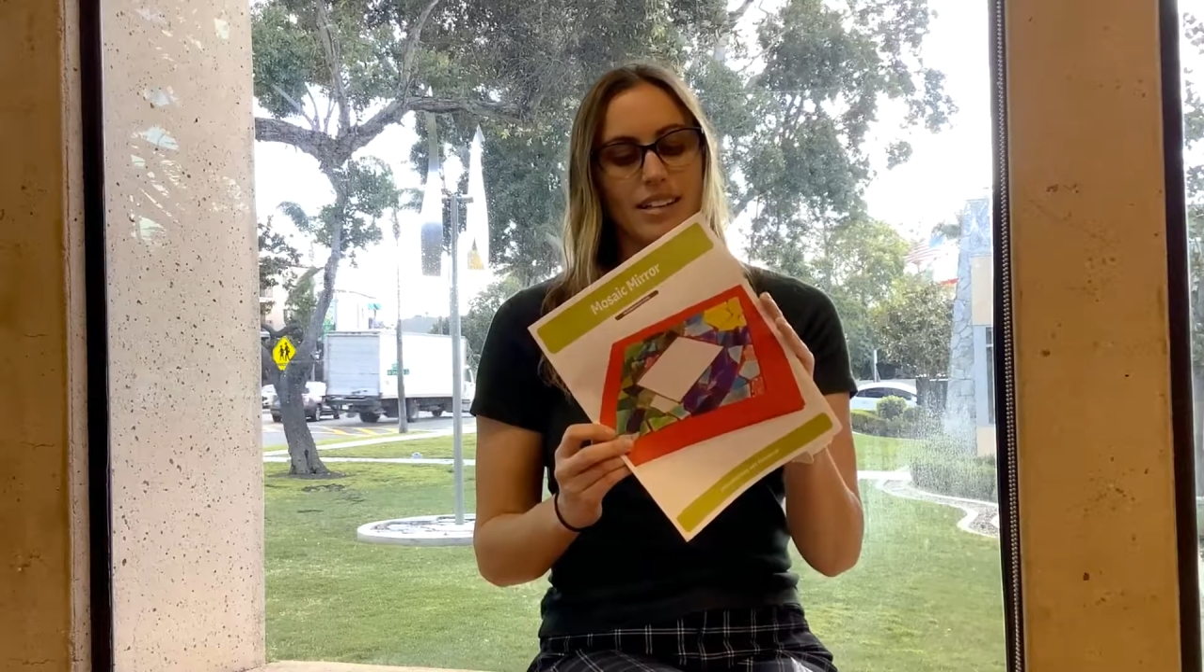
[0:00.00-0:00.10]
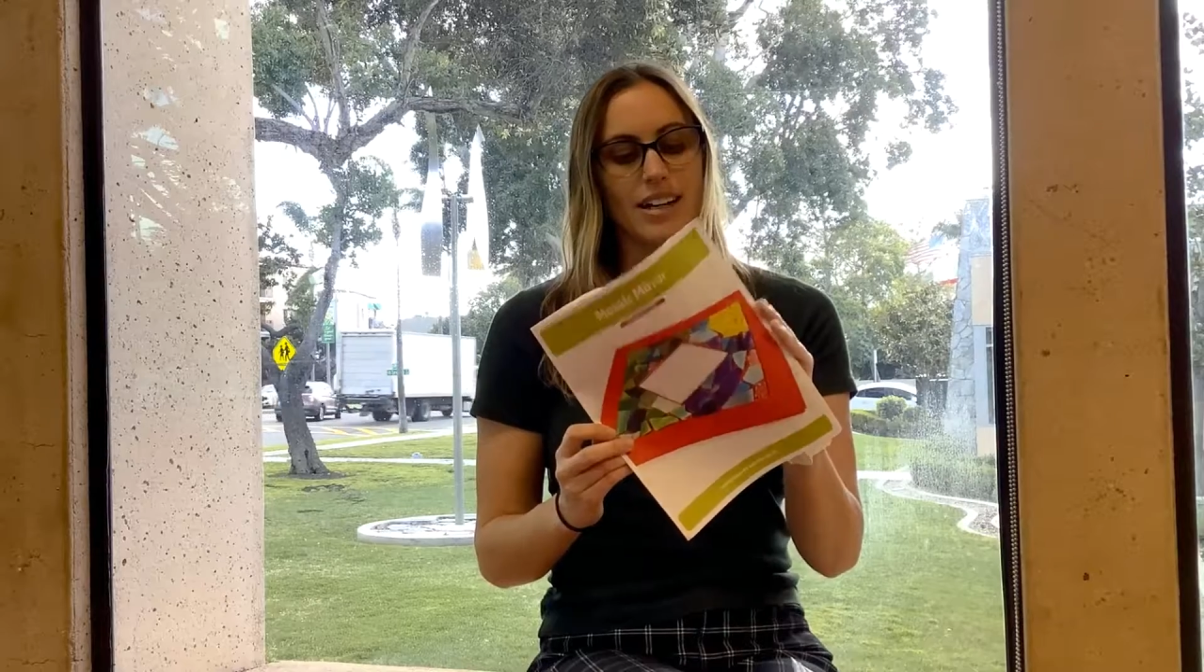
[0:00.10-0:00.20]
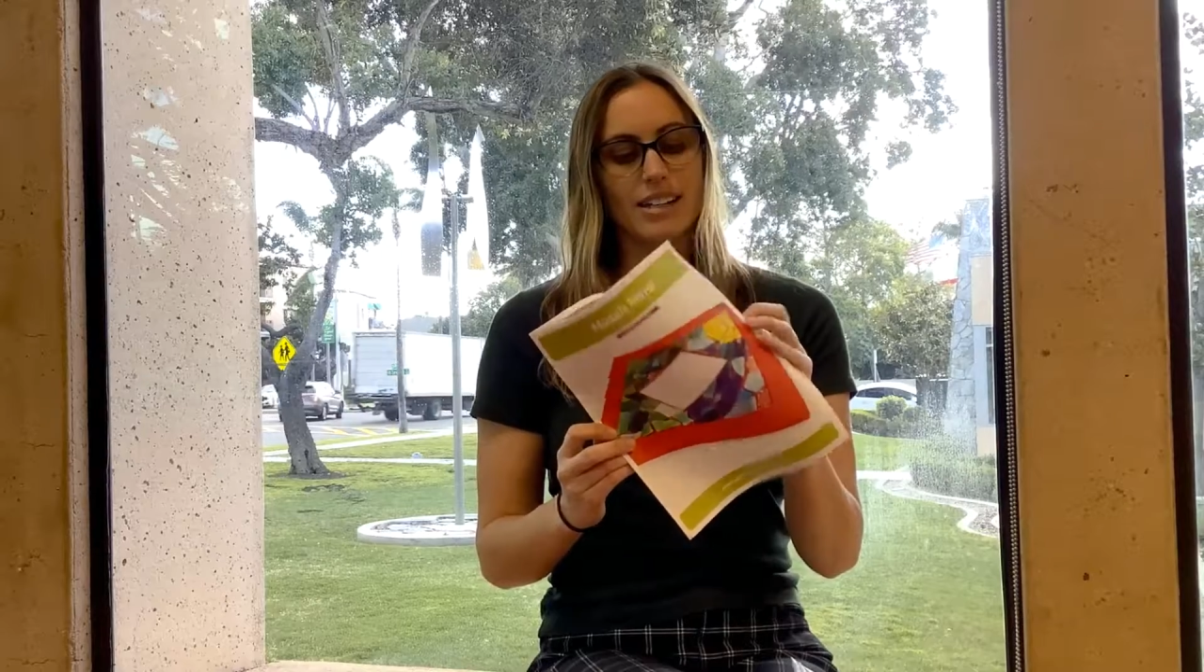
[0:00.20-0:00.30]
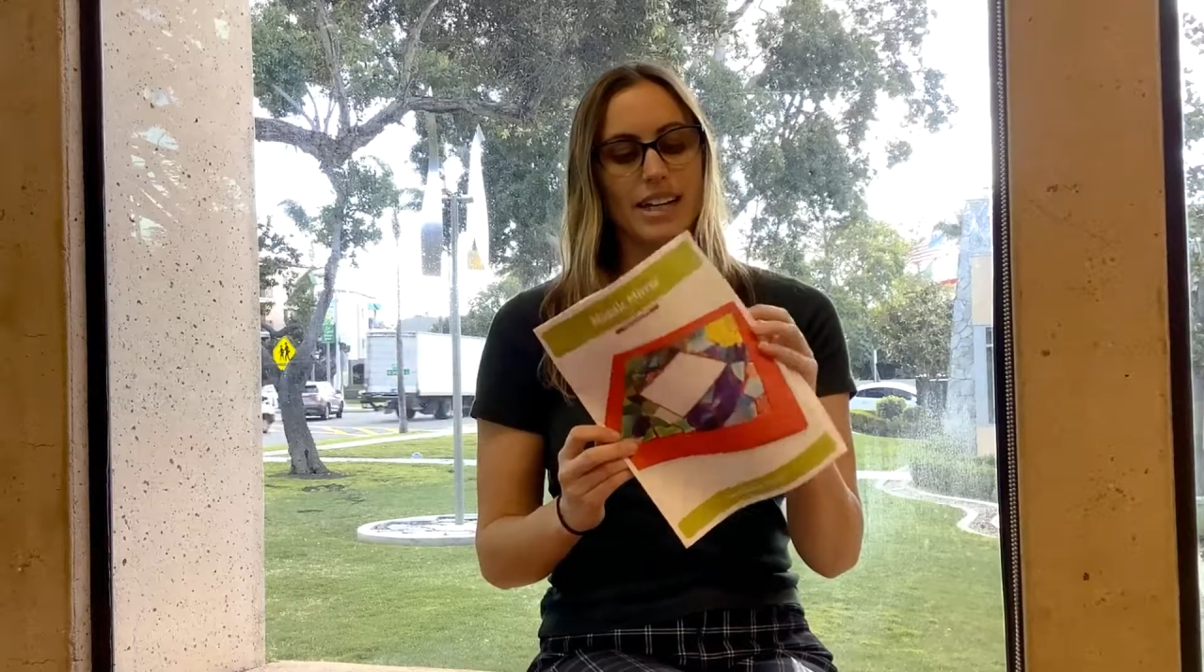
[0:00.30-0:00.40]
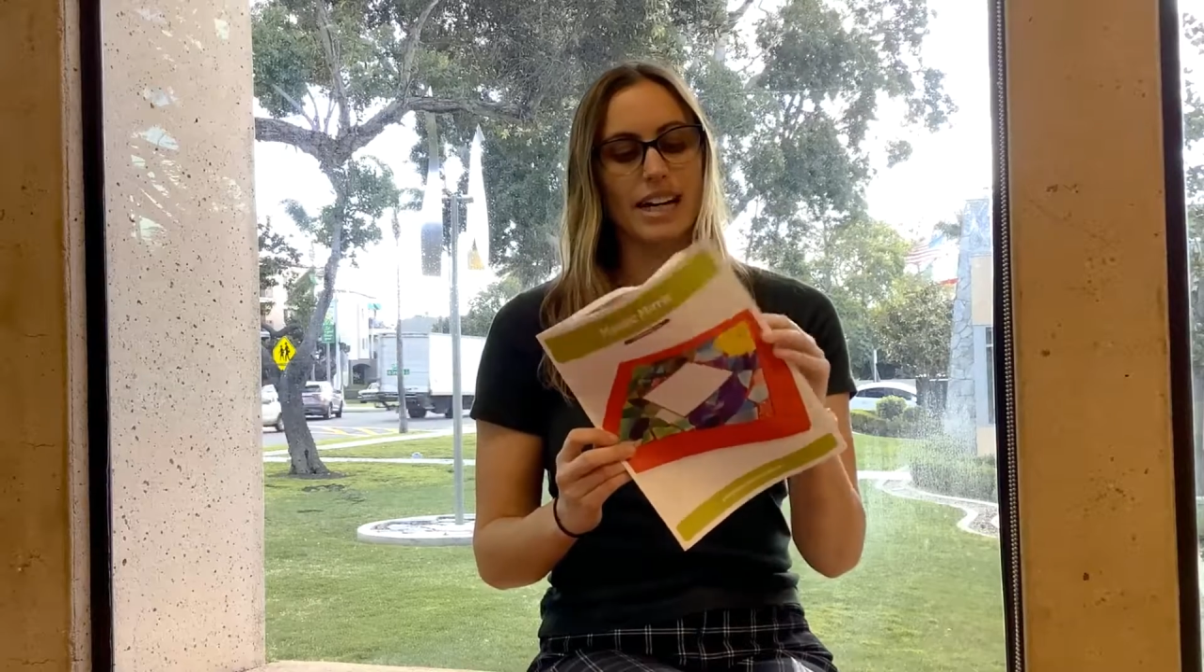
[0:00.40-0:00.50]

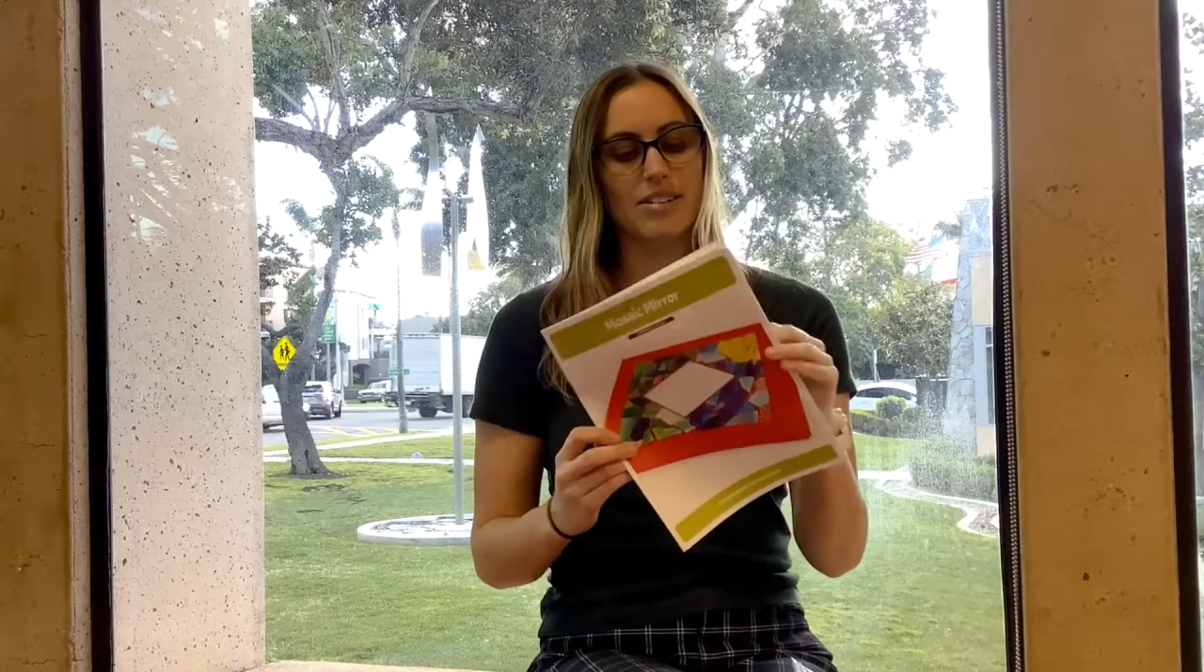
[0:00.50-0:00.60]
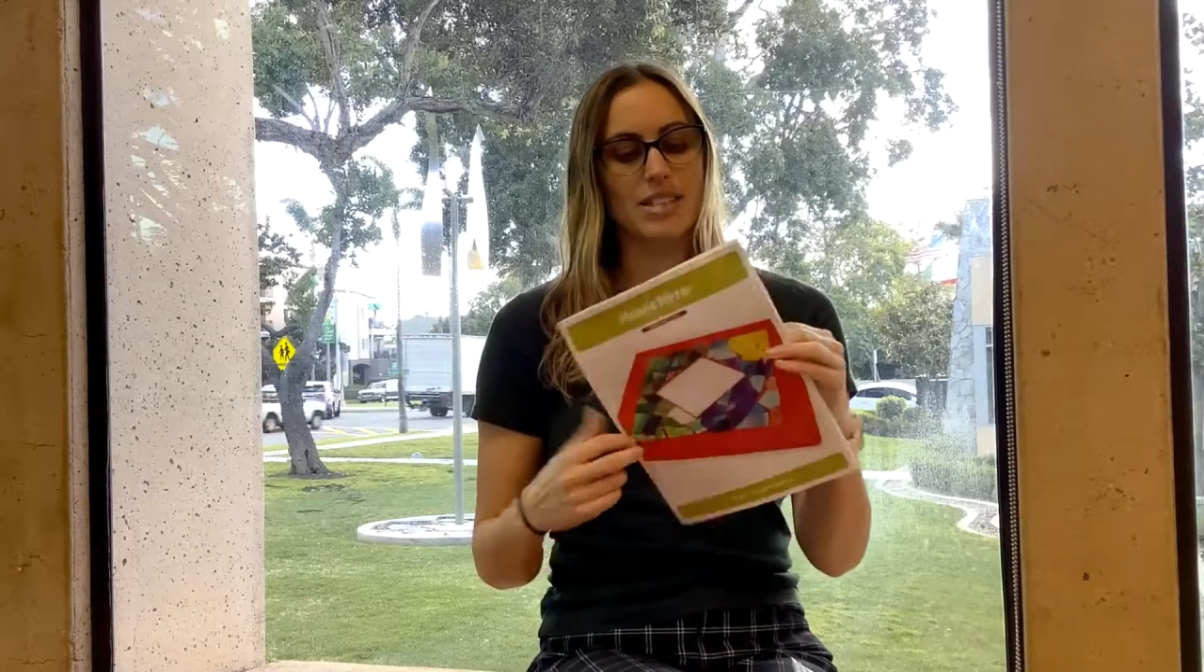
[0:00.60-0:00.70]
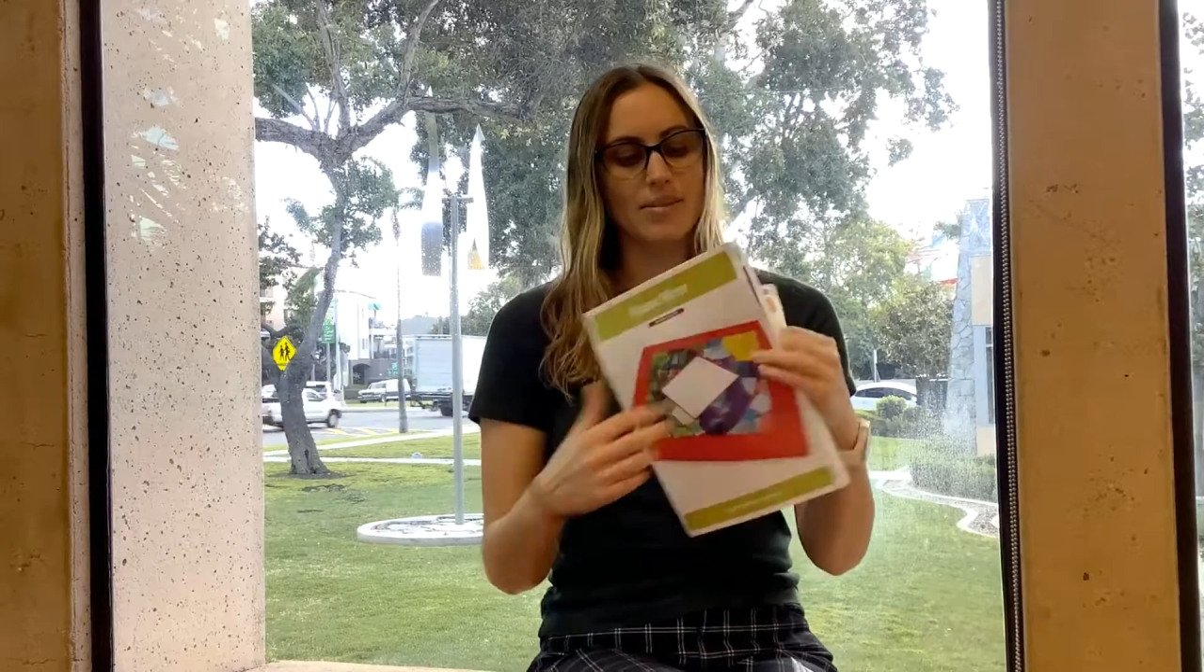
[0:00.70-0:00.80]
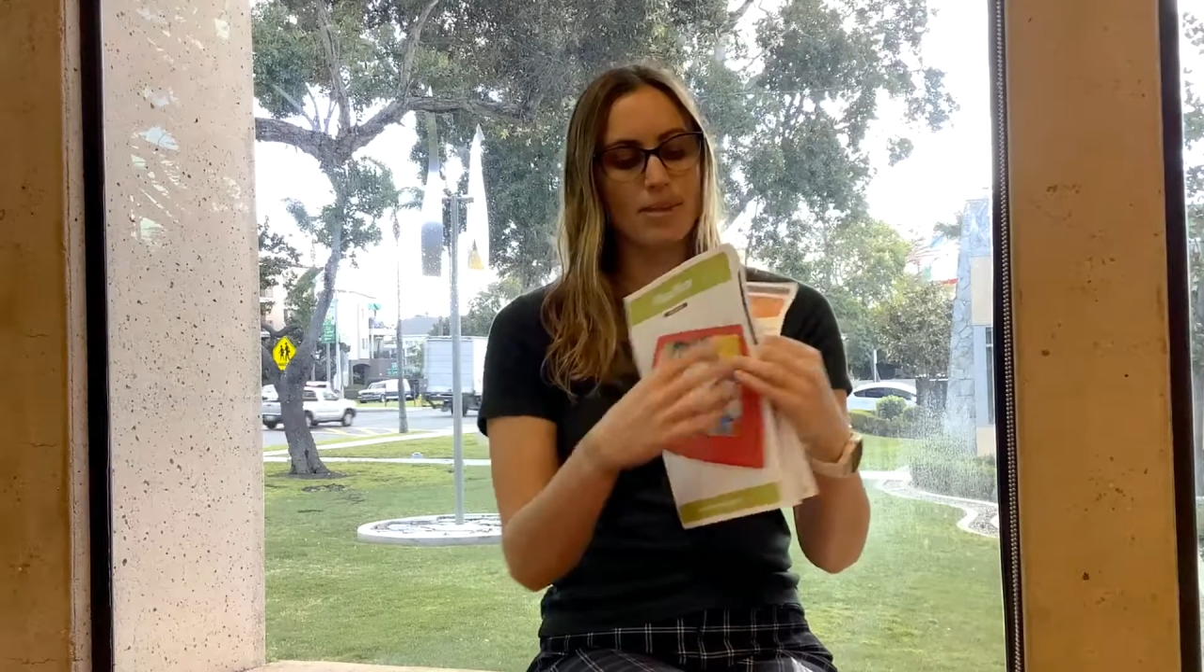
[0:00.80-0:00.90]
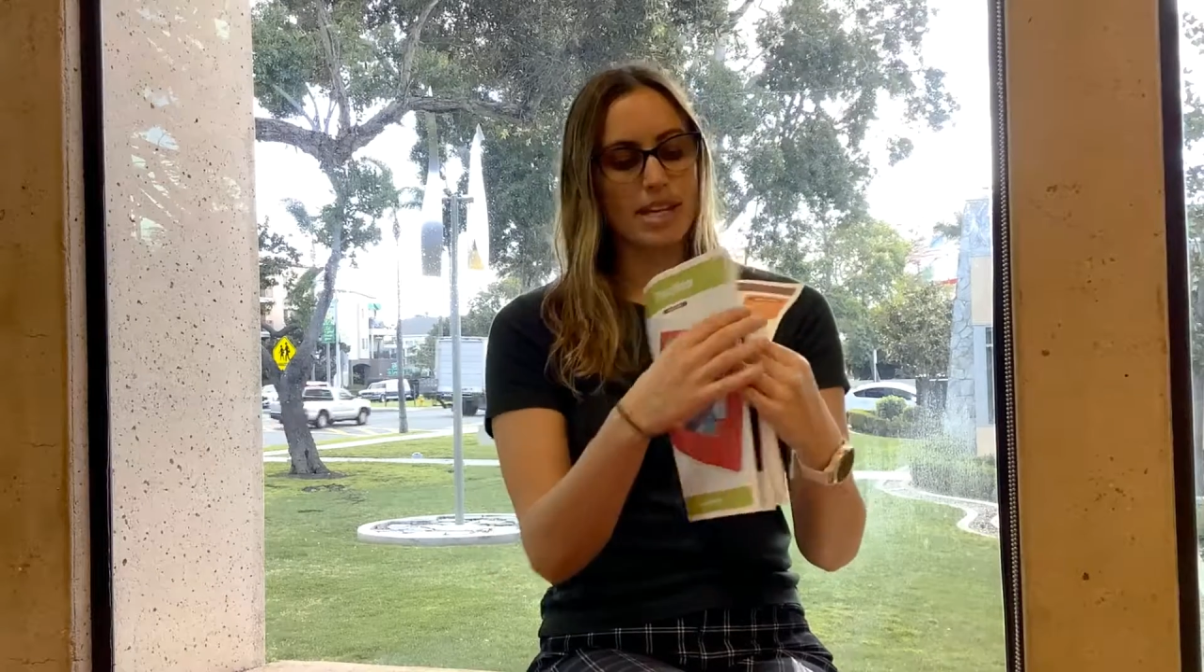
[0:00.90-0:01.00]
on how
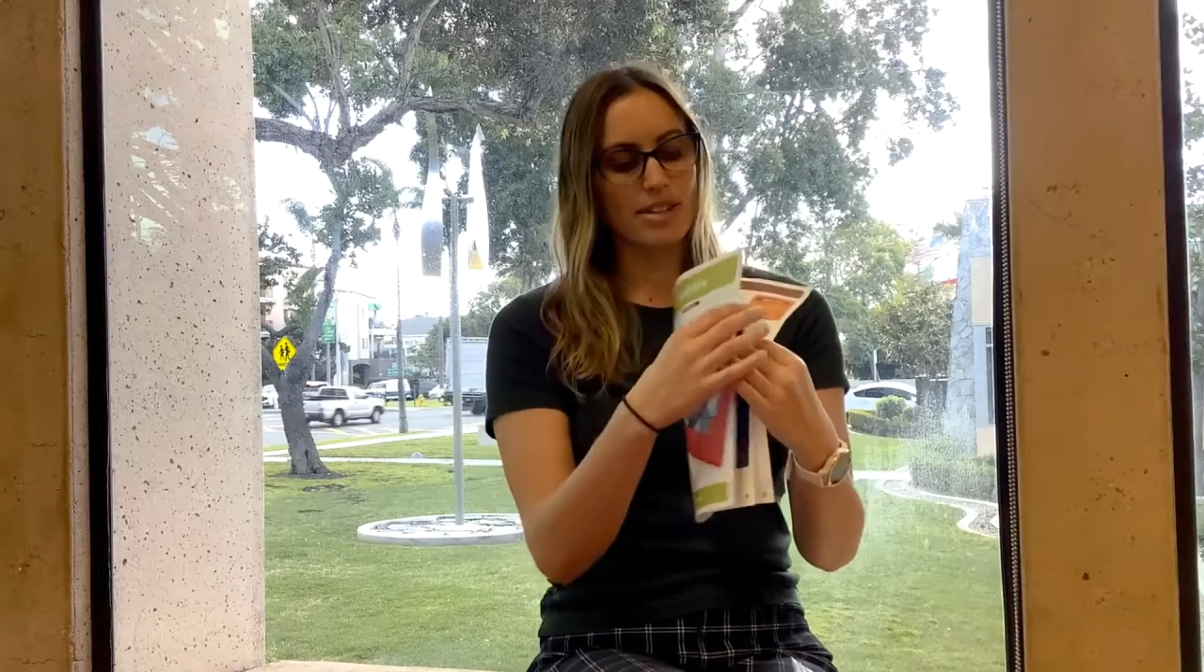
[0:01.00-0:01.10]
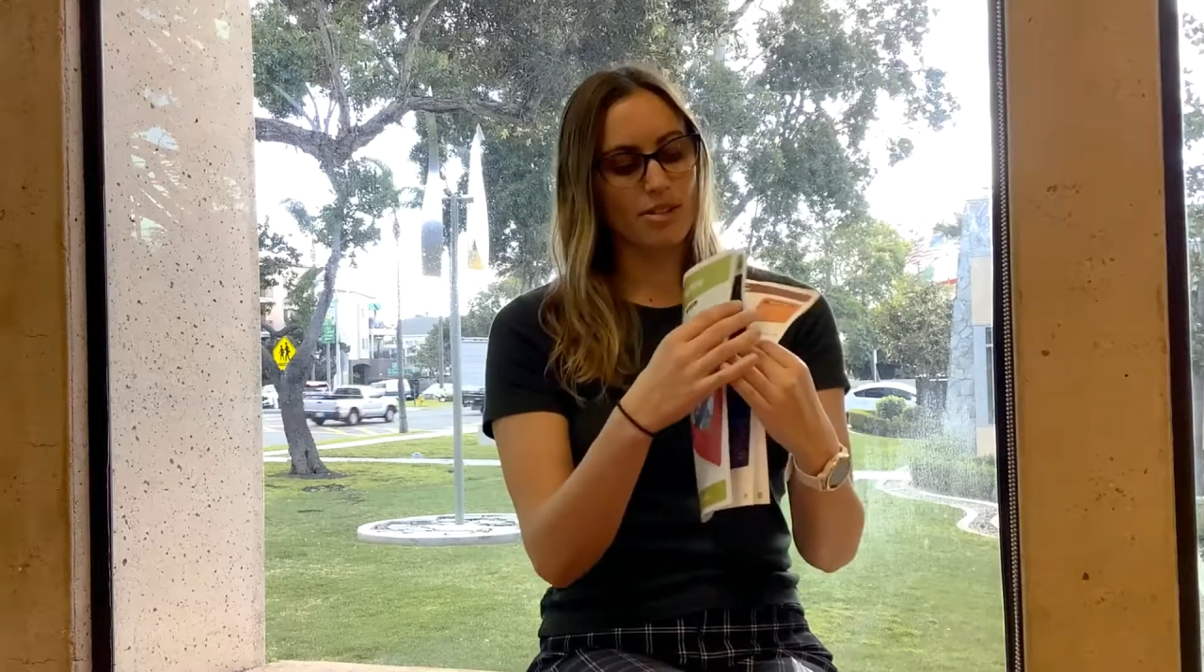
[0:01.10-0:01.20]
to make